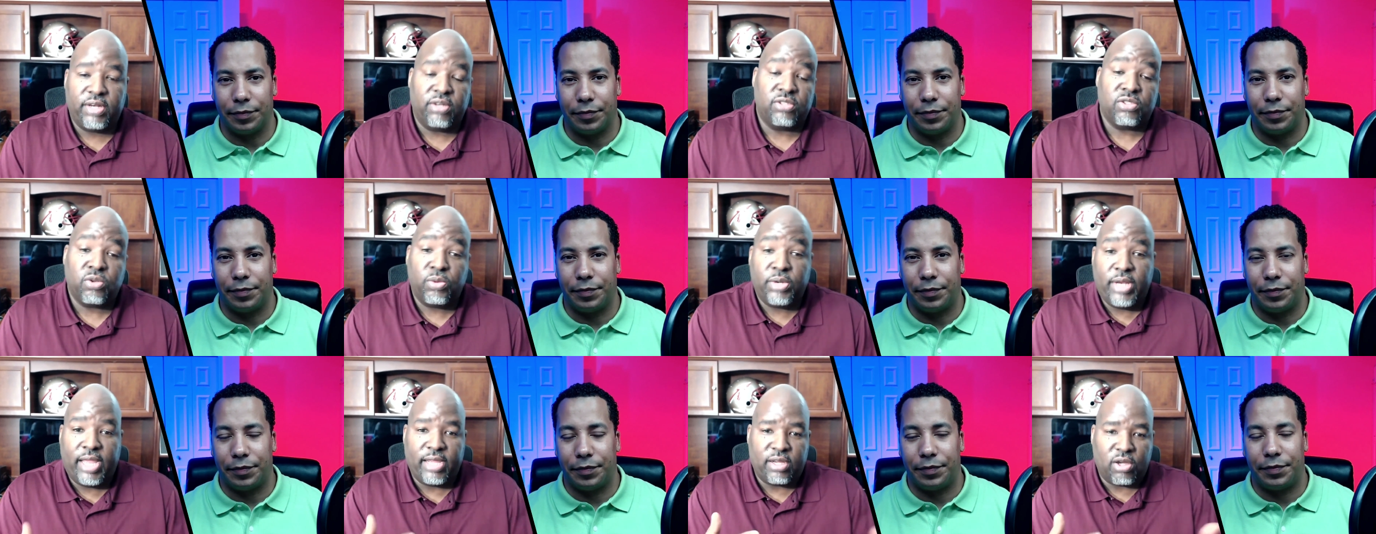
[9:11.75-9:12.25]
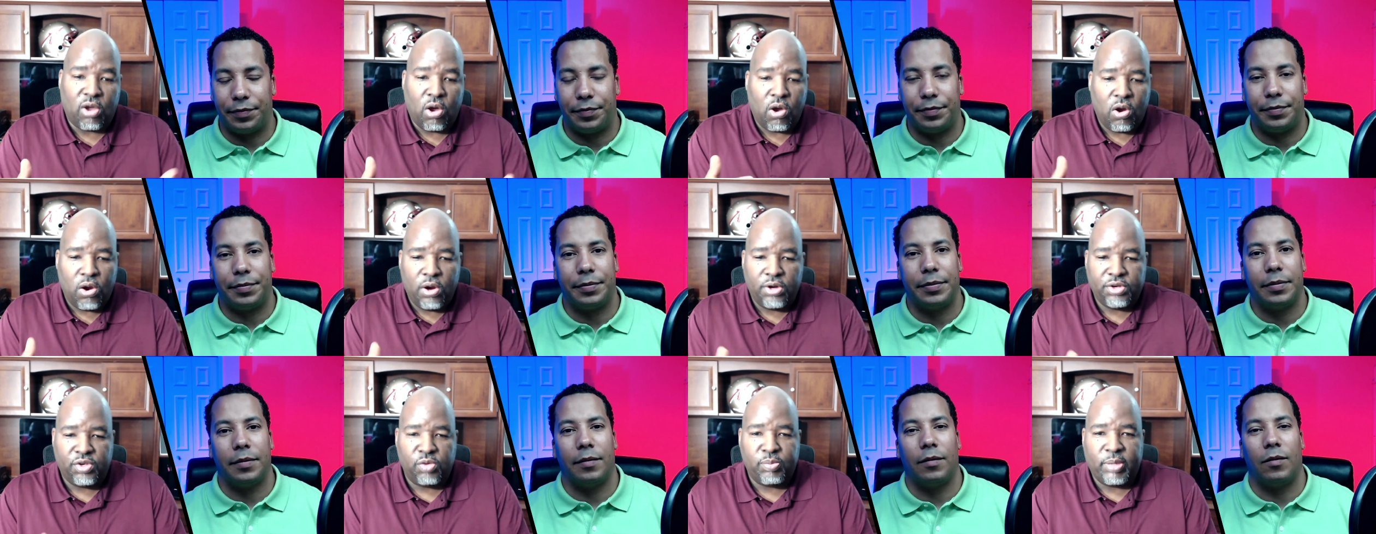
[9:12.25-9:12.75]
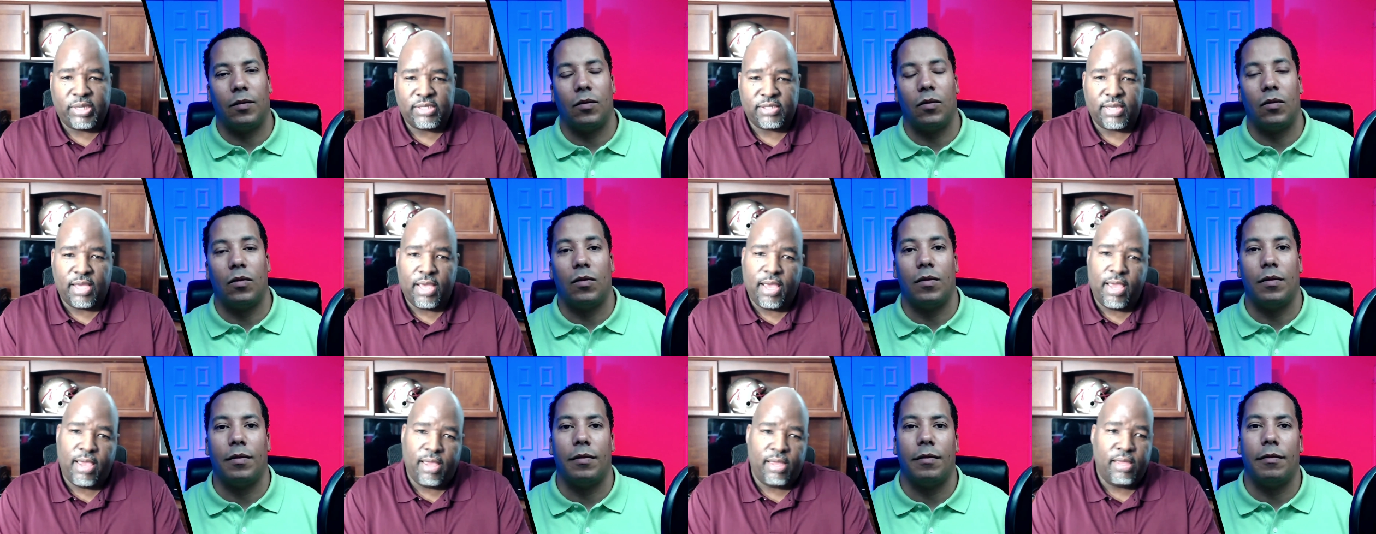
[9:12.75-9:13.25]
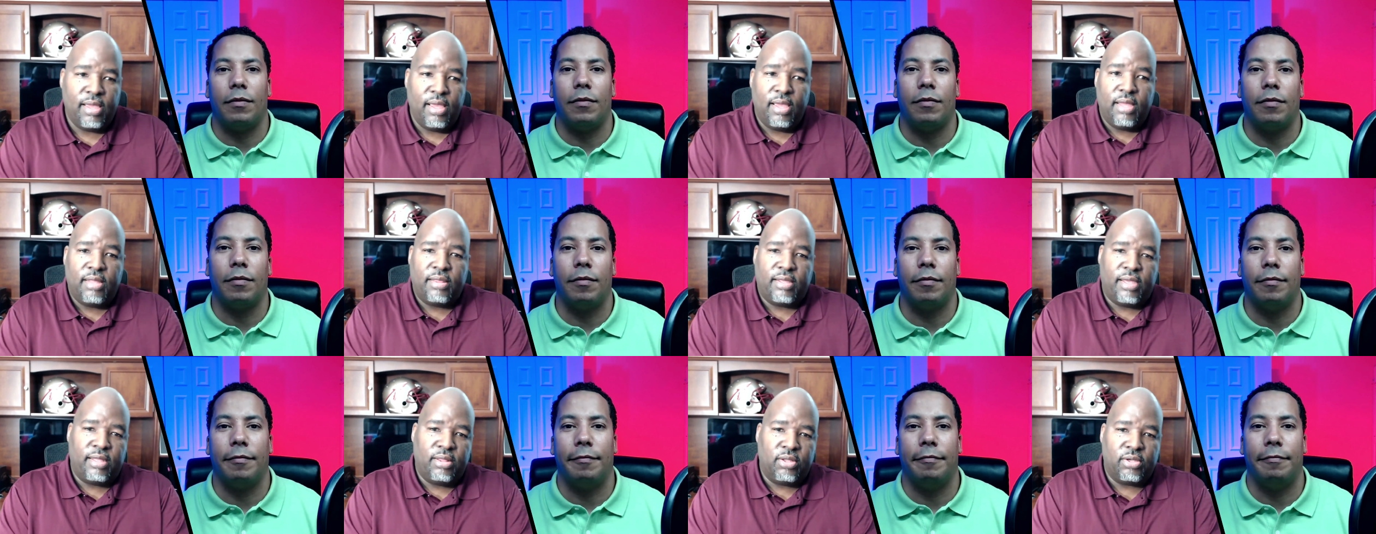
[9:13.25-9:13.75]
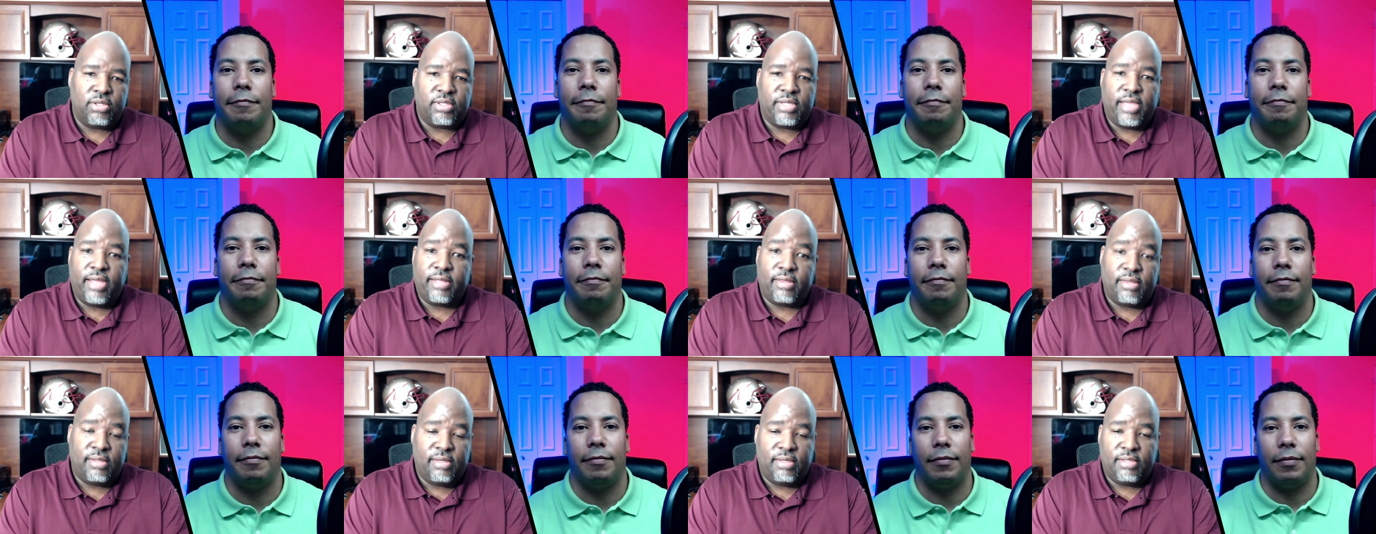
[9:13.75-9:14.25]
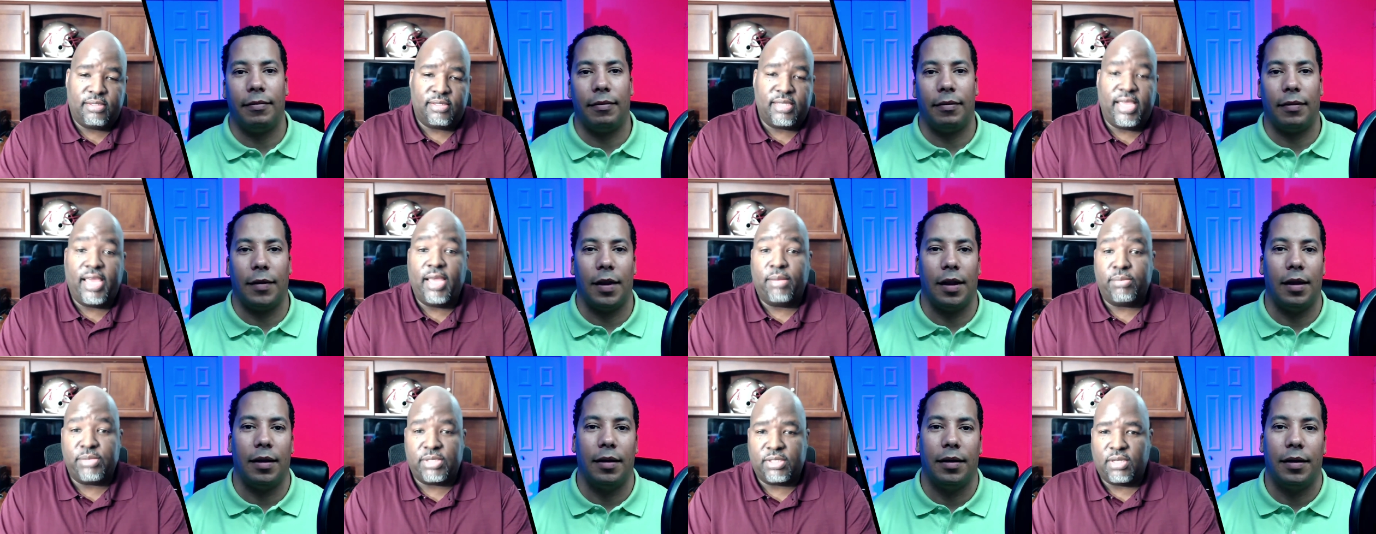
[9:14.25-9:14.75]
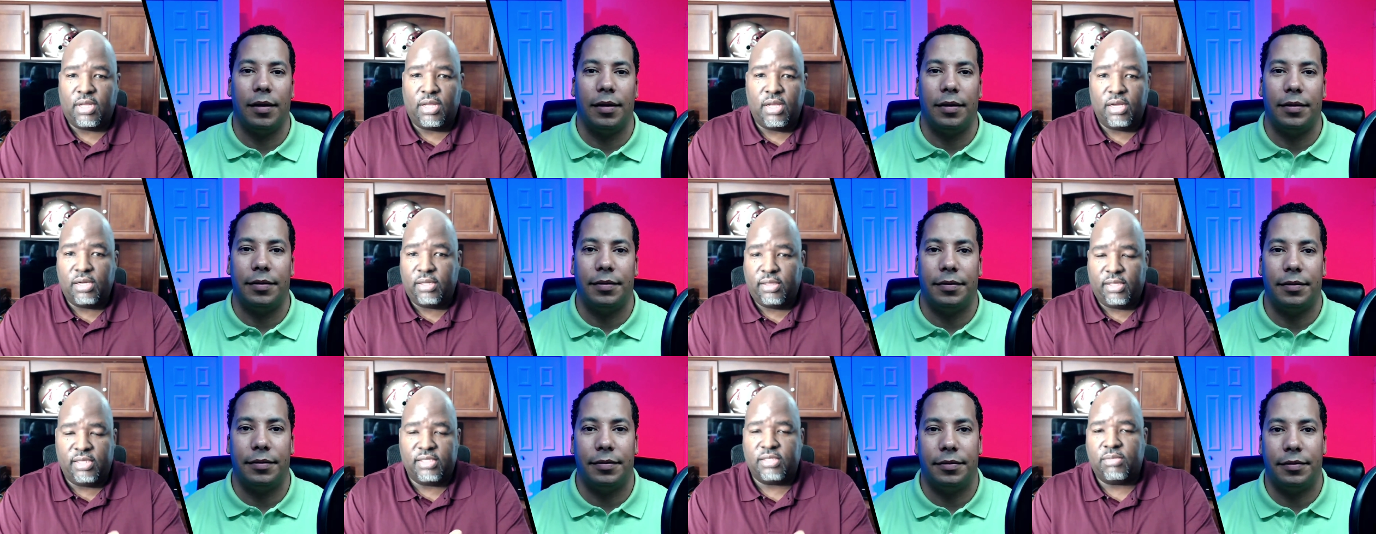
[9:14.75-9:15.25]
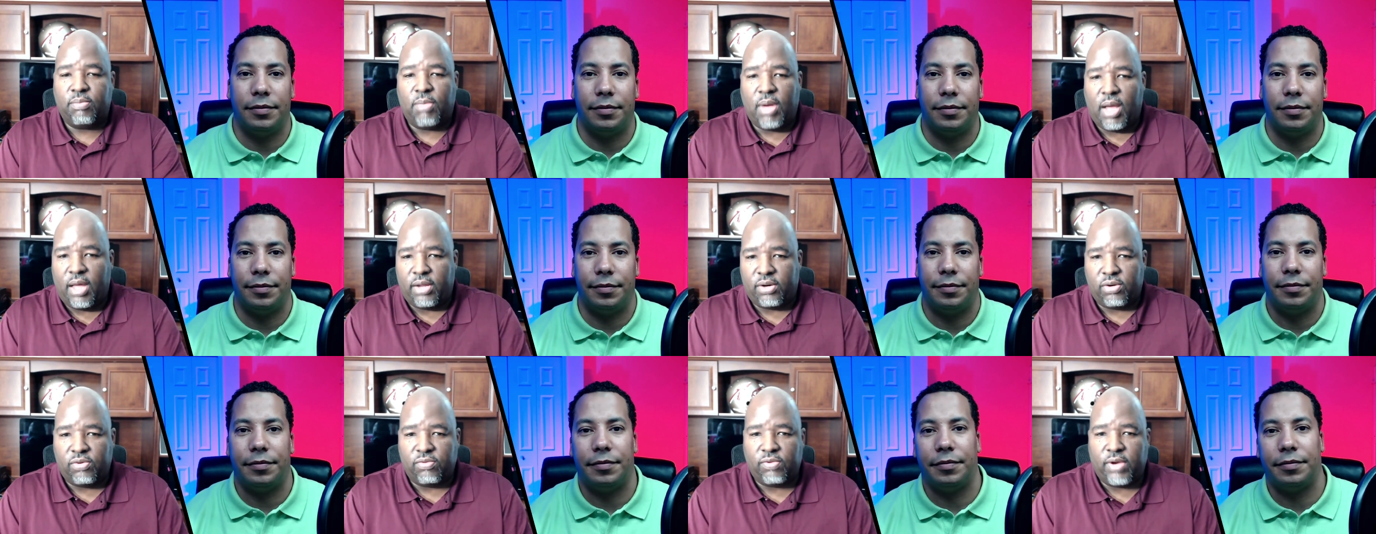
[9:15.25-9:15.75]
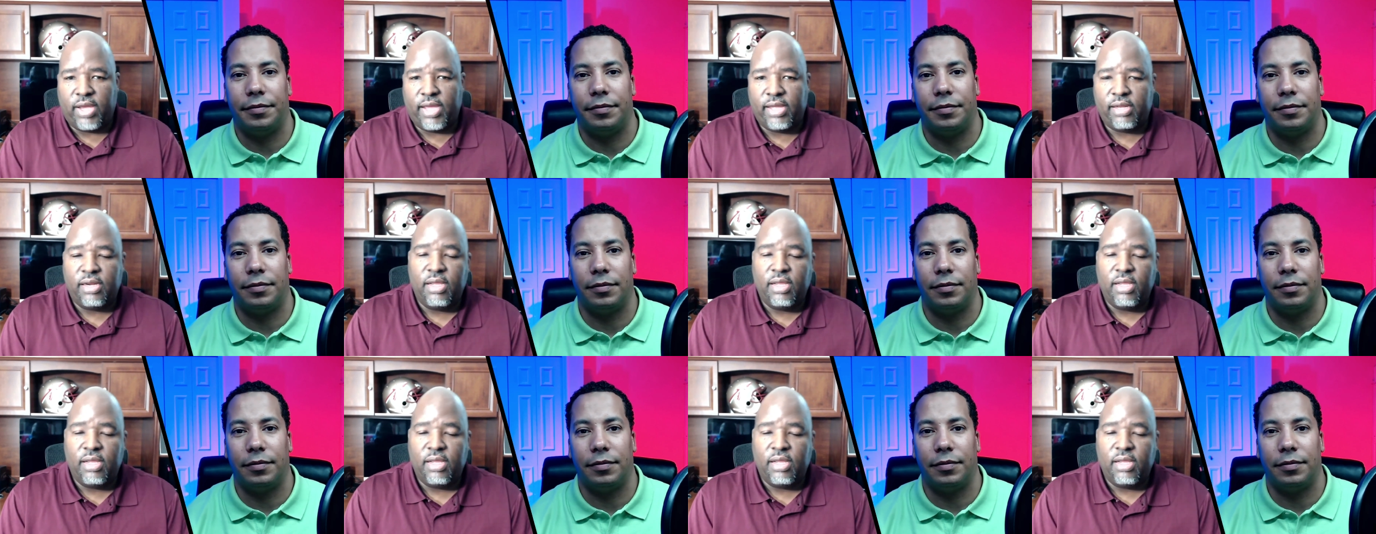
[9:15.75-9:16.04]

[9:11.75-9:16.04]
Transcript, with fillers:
Speaker 1: So in that card, you may say, hey, they looked at the Samsung this model, right?